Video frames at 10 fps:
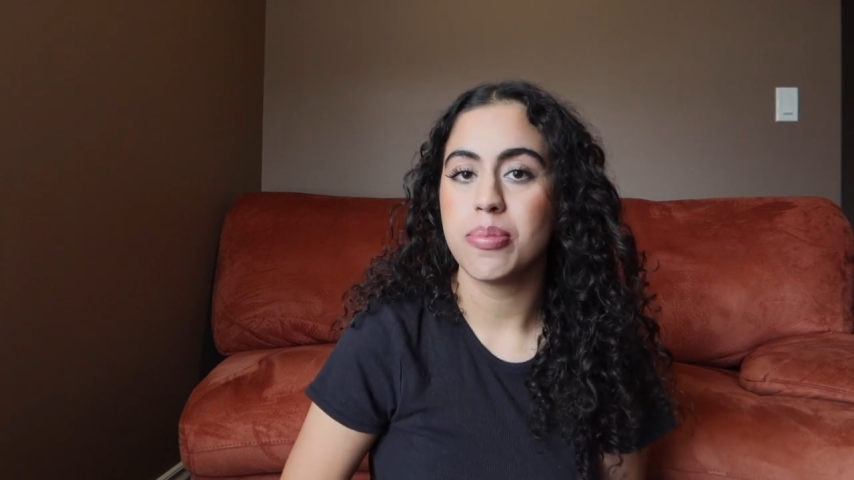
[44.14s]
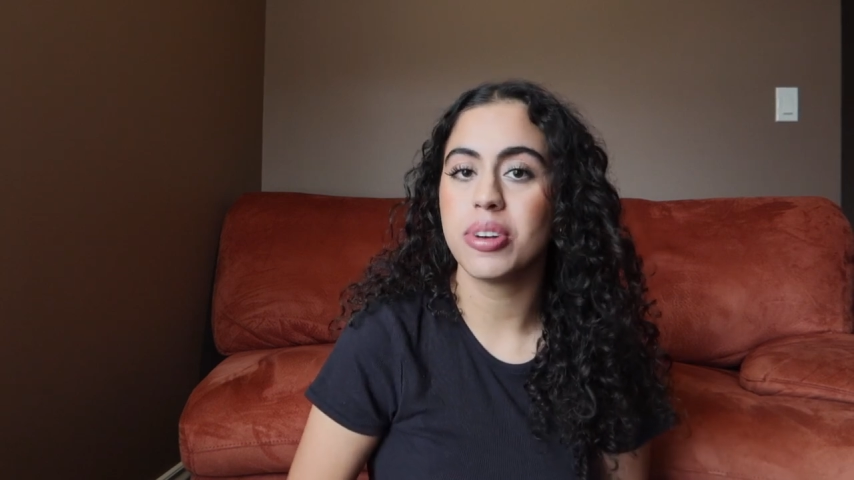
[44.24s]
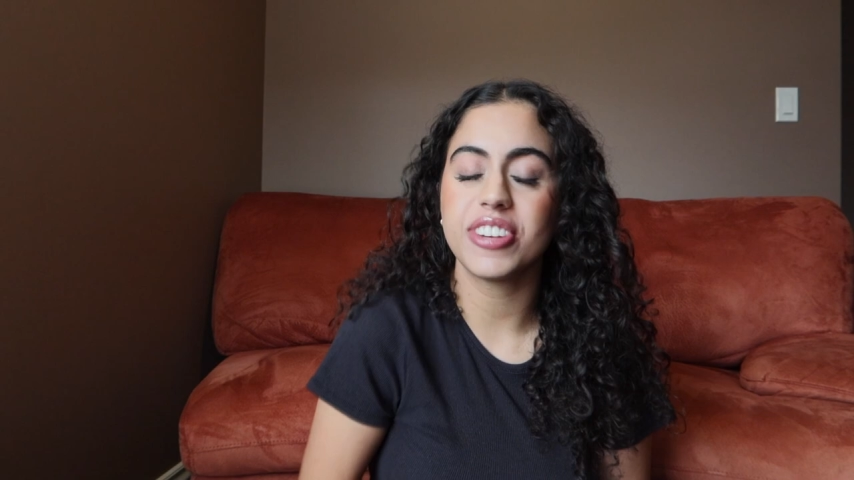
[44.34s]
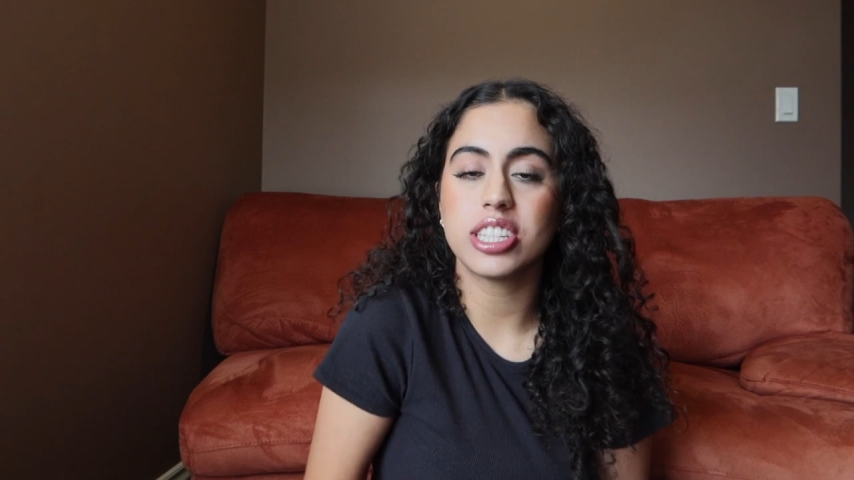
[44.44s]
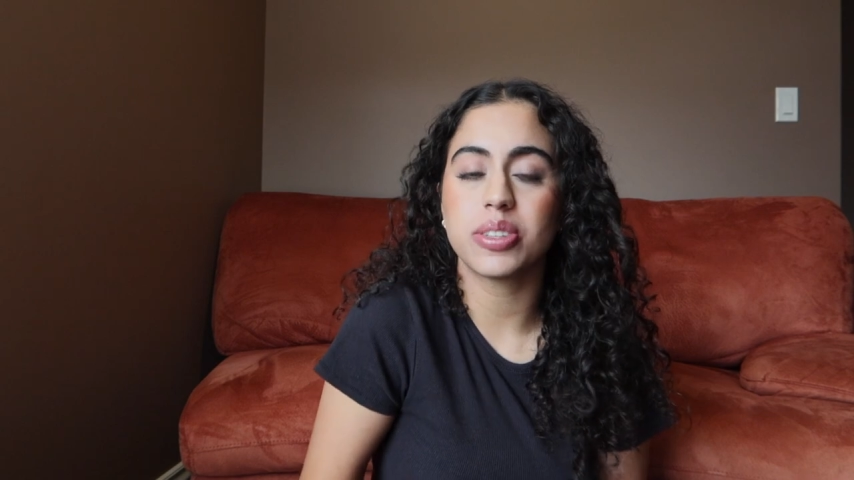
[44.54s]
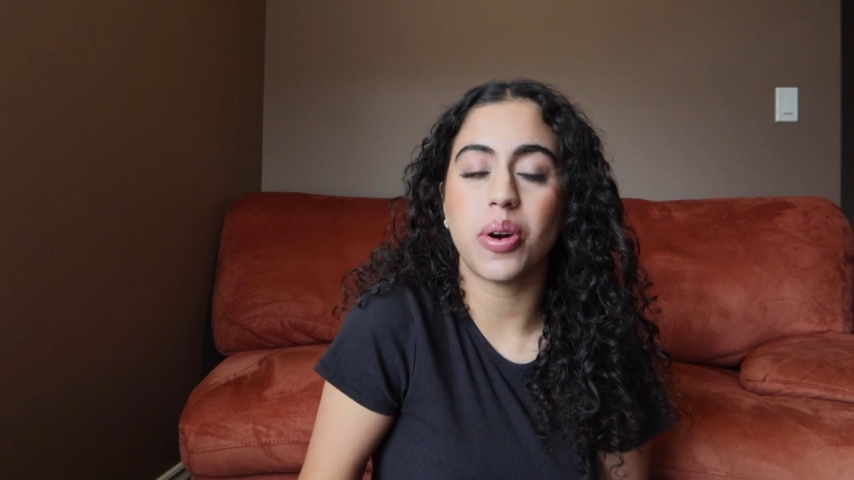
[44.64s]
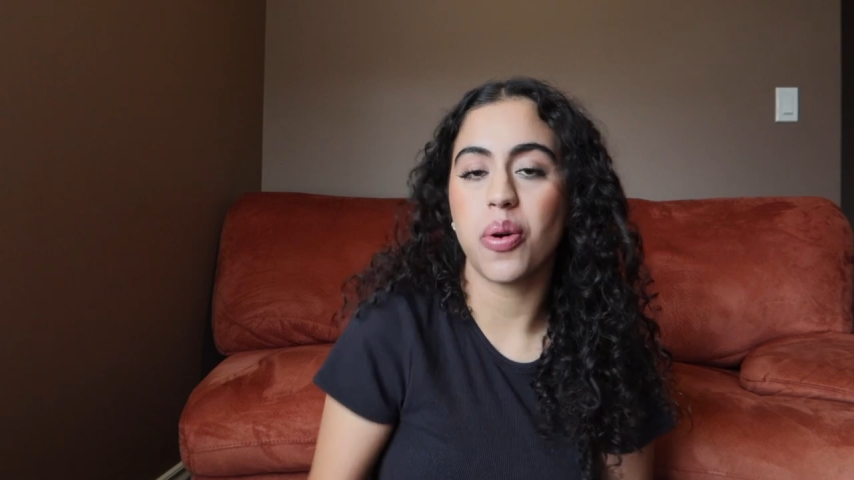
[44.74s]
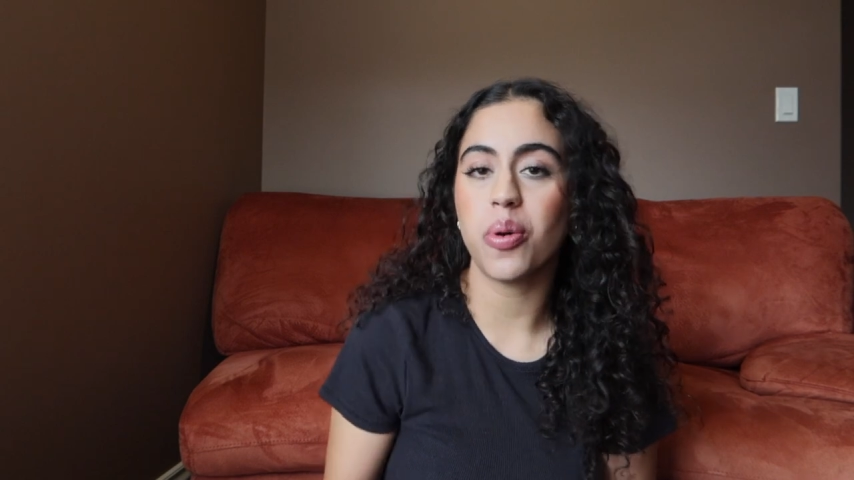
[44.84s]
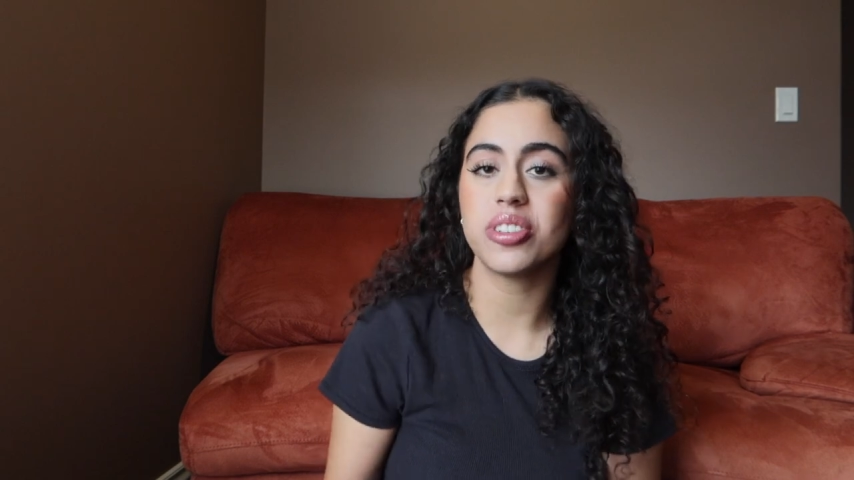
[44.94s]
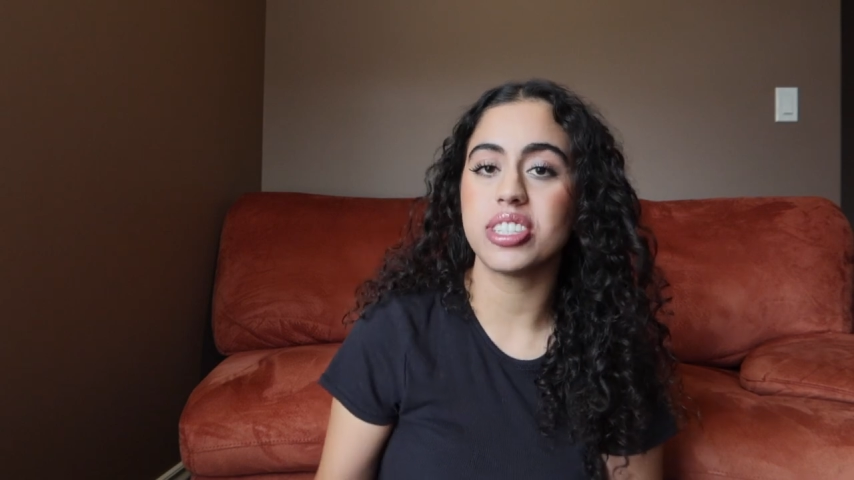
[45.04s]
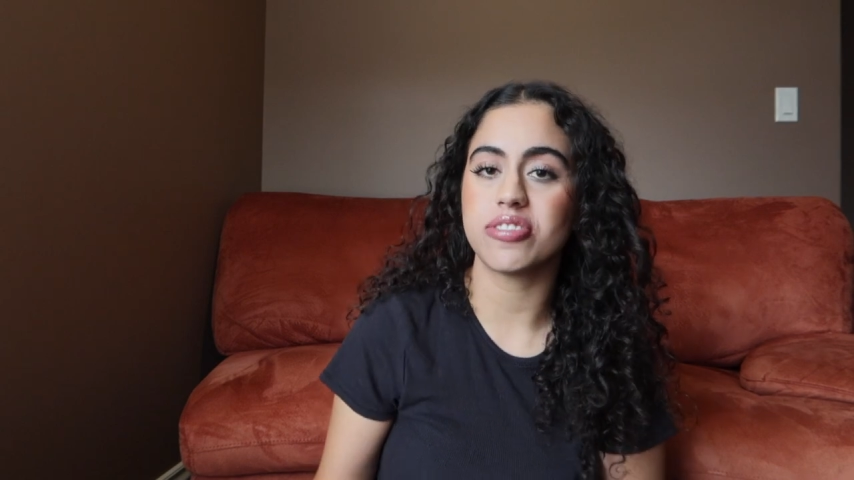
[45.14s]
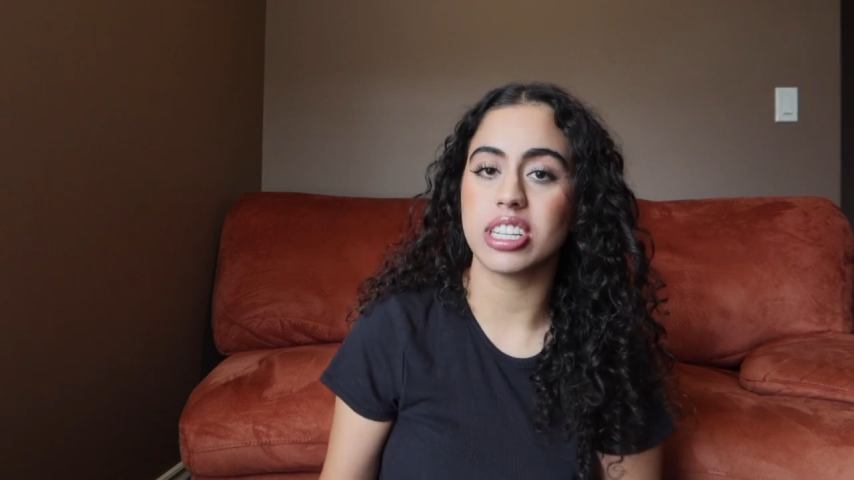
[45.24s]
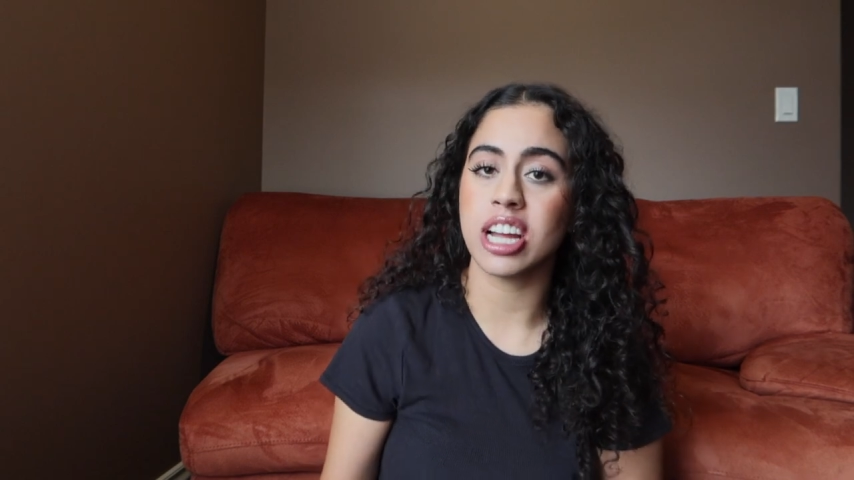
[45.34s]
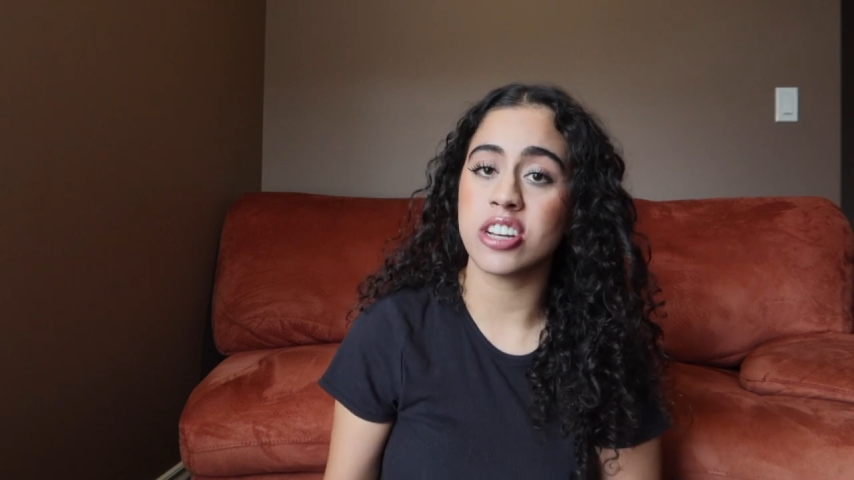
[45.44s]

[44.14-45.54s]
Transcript: moving to a whole different